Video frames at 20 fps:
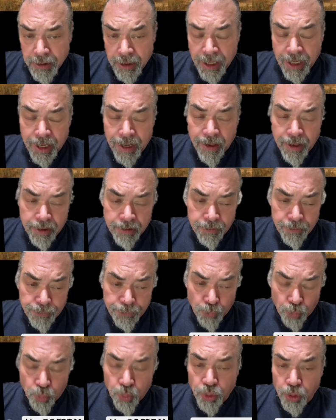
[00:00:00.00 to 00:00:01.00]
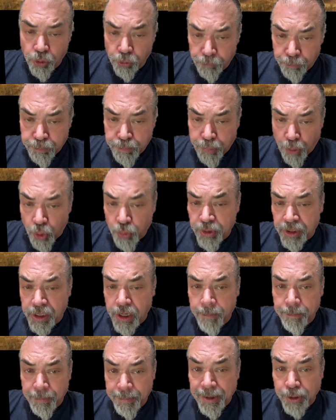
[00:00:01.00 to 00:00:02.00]
and the world ponied
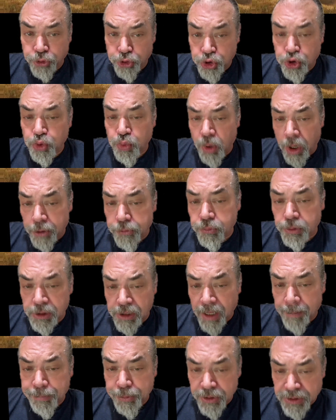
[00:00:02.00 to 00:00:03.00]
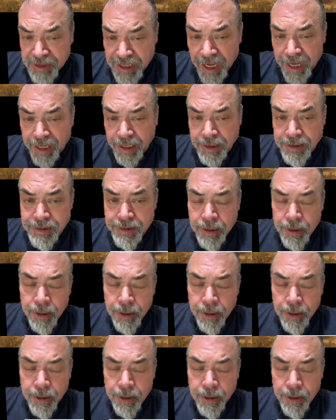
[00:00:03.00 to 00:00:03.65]
up about 200 Leopard tanks.